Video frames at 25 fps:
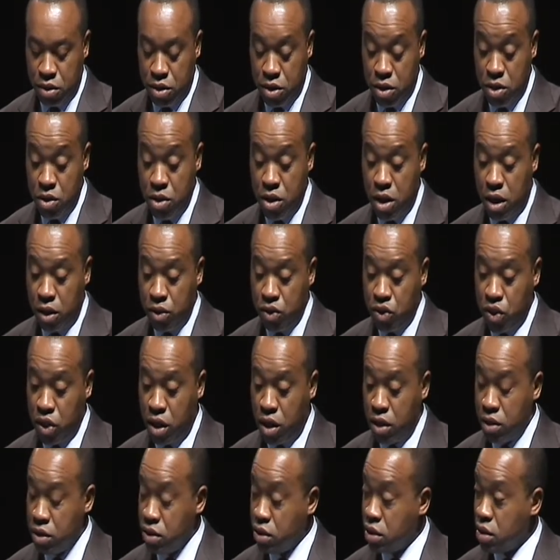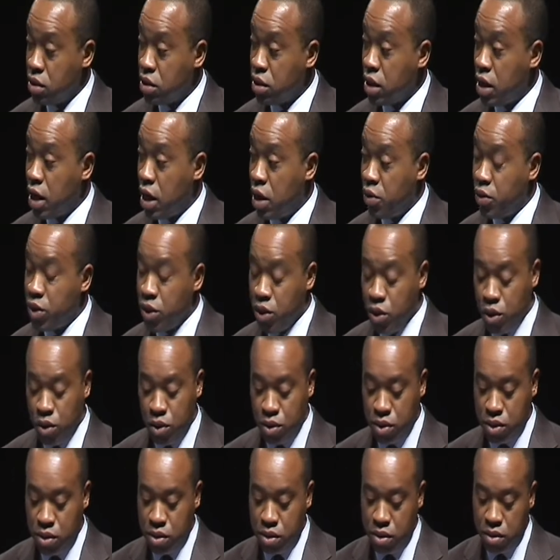not just how we
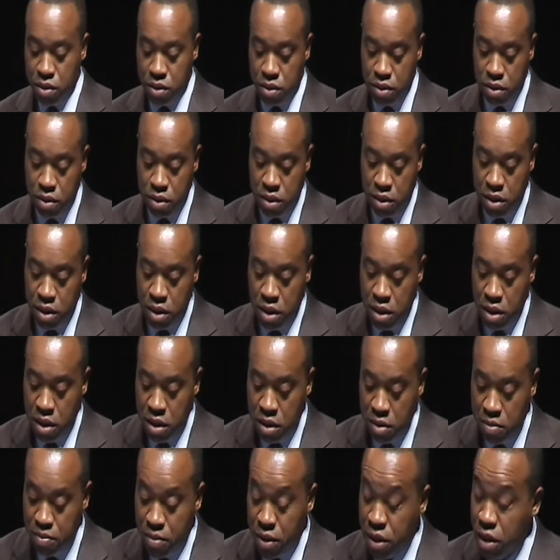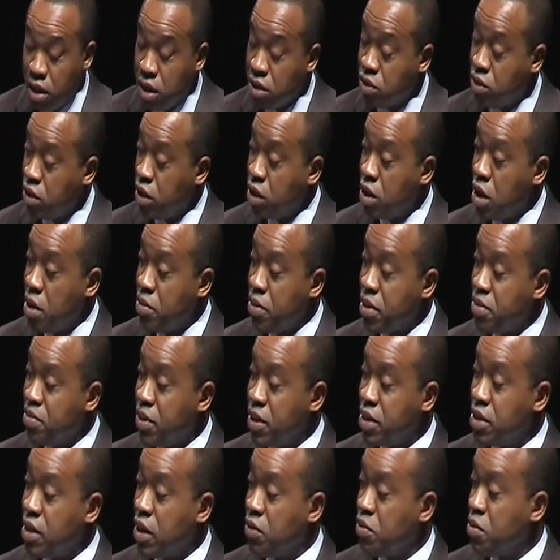use, but also the
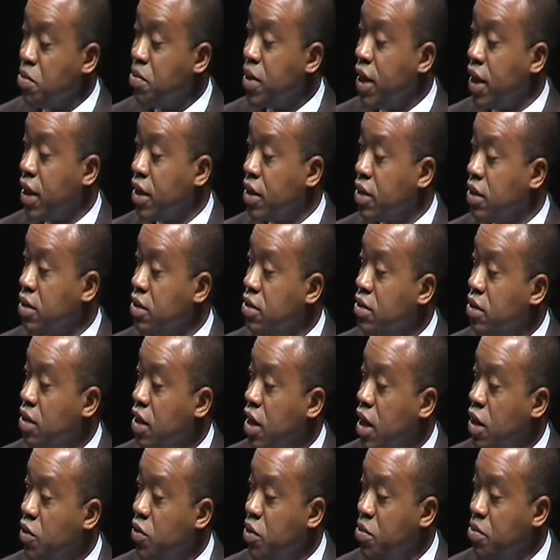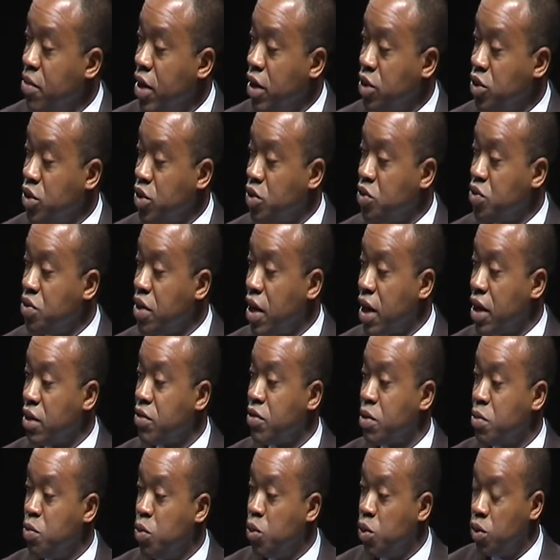commitments that we make, how we measure, track,
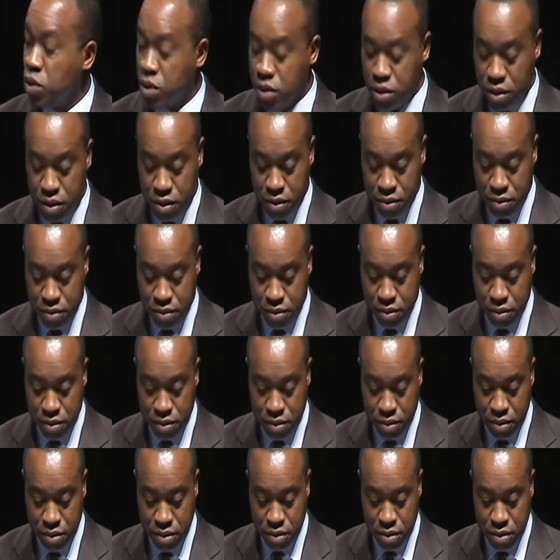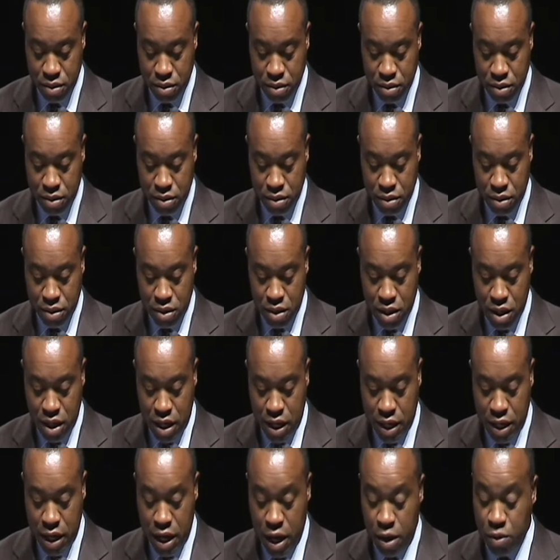report,
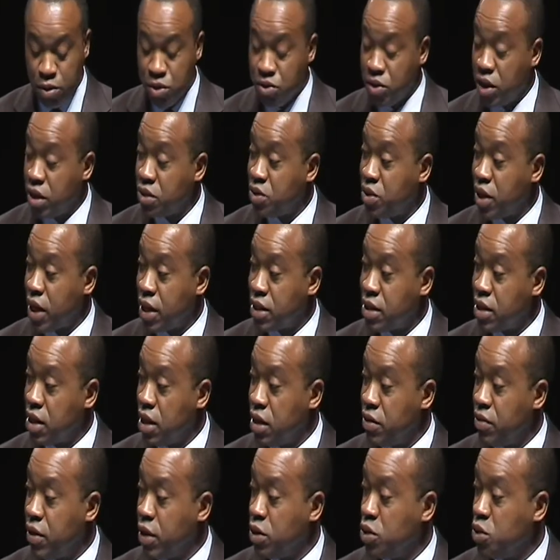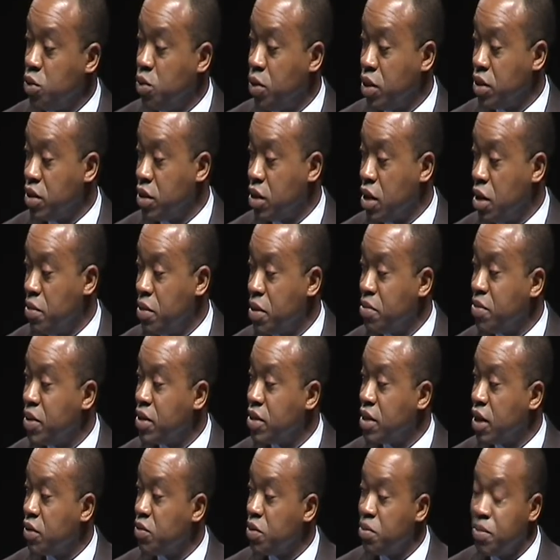and how we try to accelerate towards the
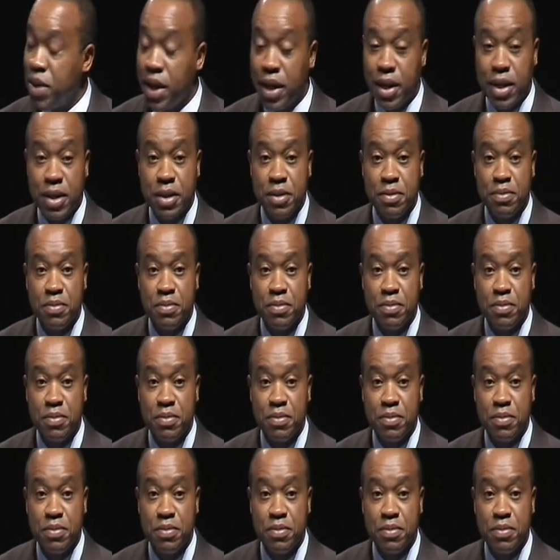commitments that we make.